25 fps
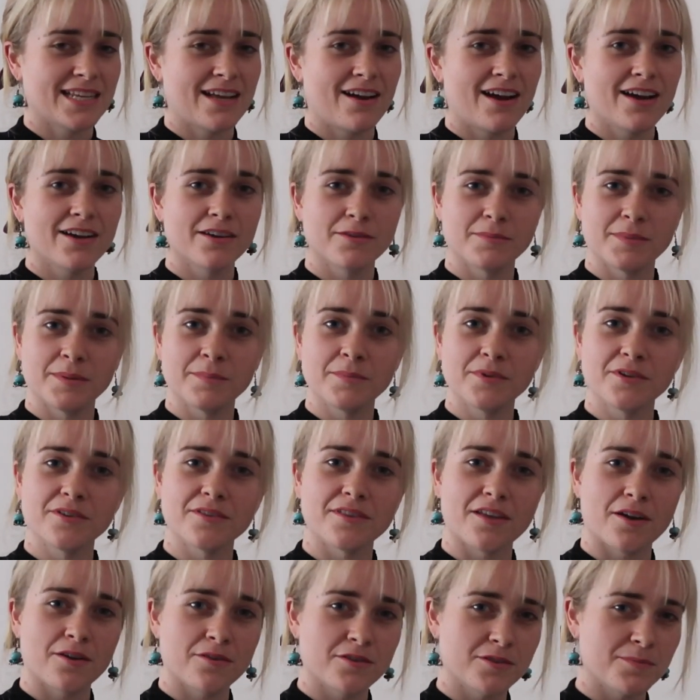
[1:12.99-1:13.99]
Now I remember
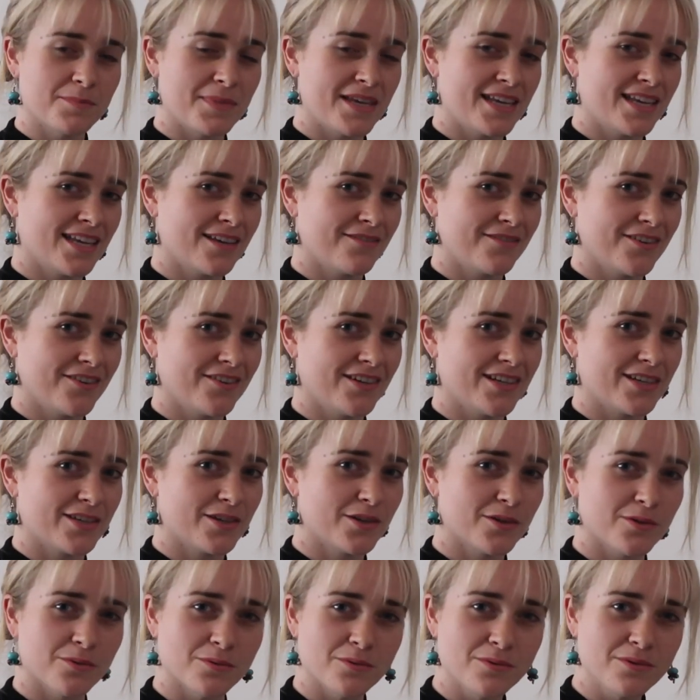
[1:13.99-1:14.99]
those being a very
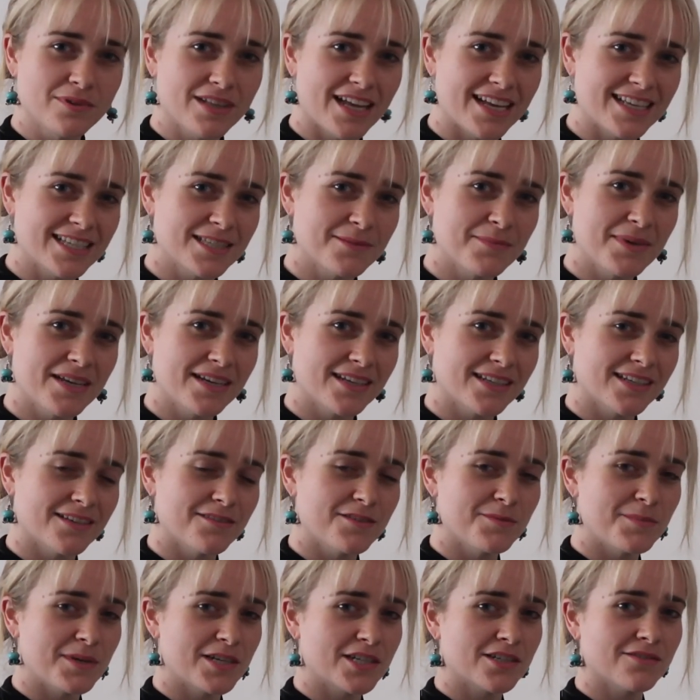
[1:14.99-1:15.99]
cool aspect
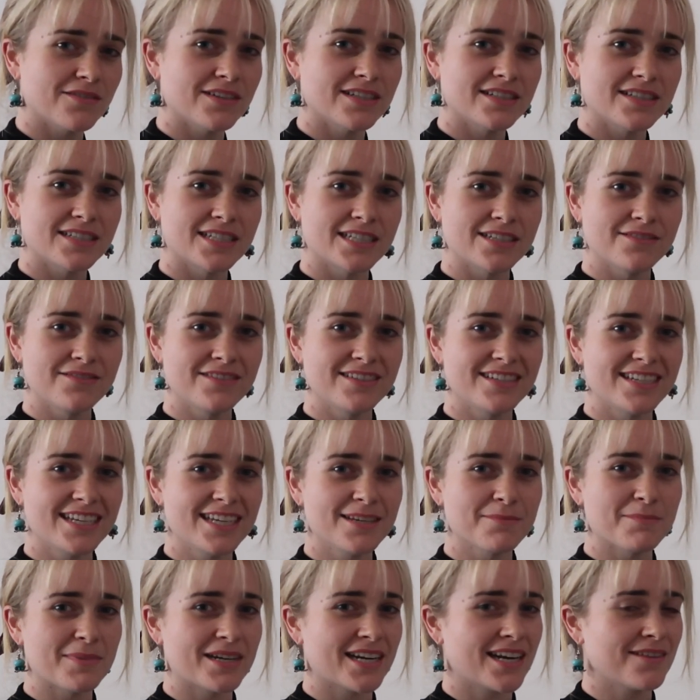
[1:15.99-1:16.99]
of special
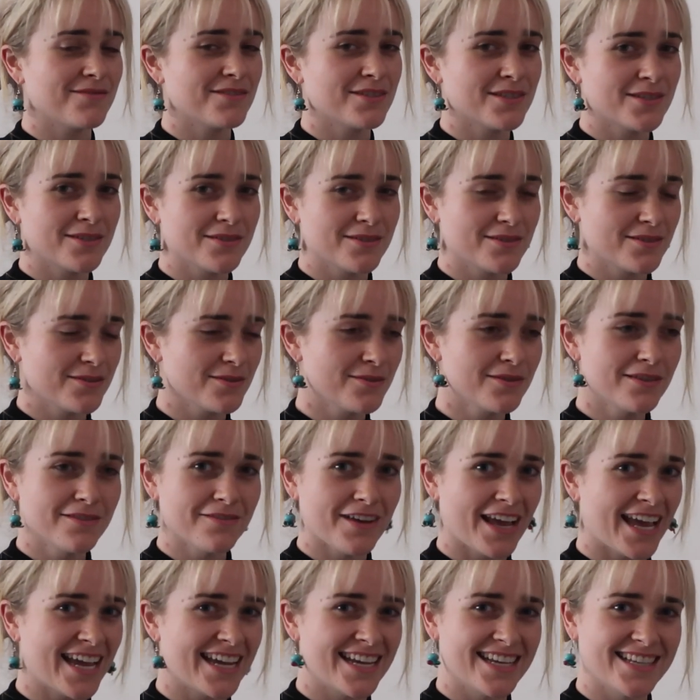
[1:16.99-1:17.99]
relativity, but I'm sort of
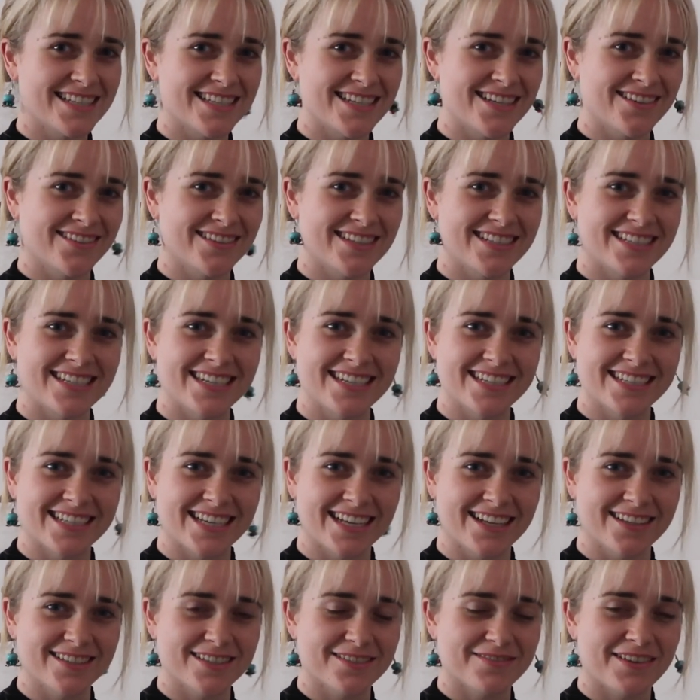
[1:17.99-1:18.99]
hazy on the
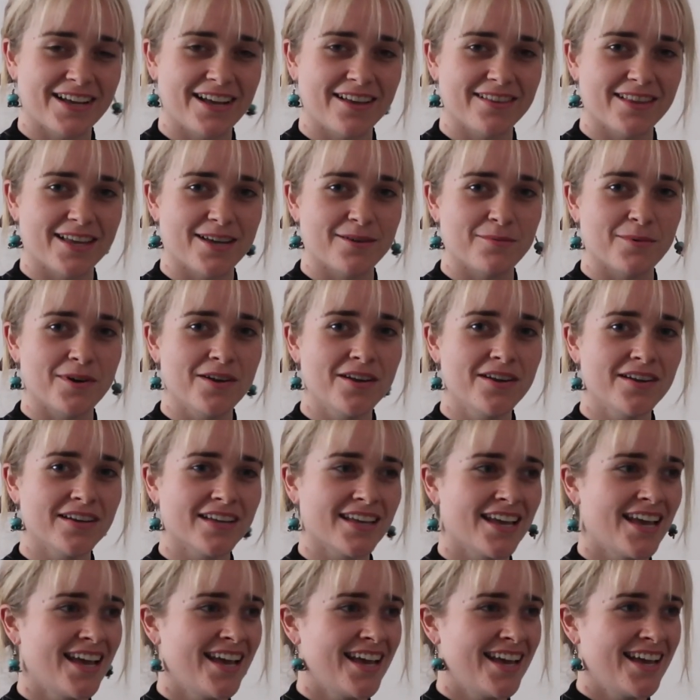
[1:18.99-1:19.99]
details of how they
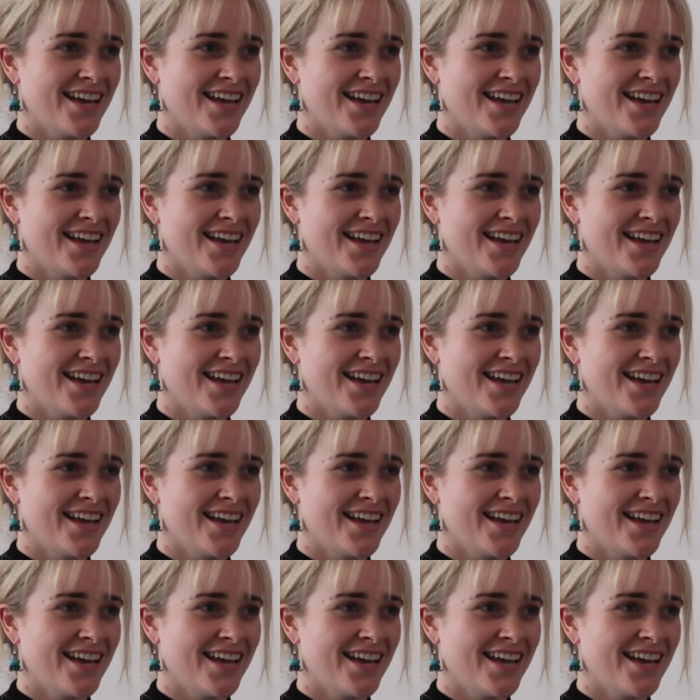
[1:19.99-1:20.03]
work.